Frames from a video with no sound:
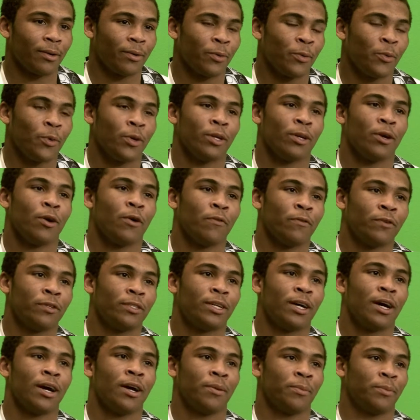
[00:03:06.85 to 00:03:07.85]
We went in
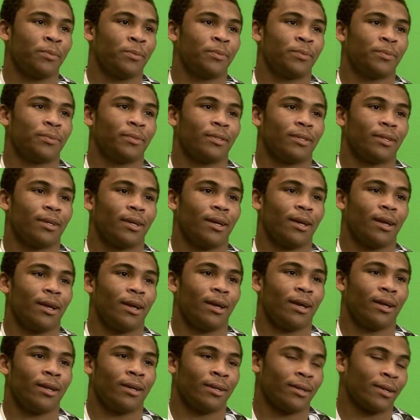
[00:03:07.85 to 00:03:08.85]
overtime,
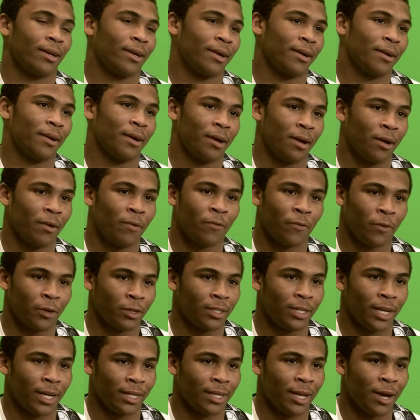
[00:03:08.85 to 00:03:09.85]
and the
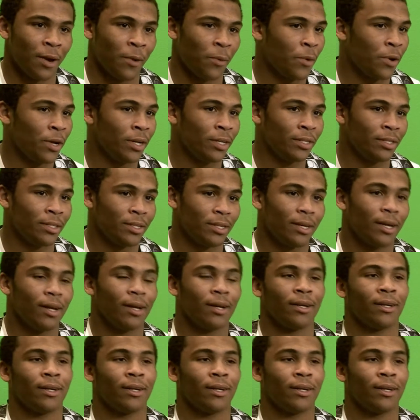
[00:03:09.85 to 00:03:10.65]
first takedown wins,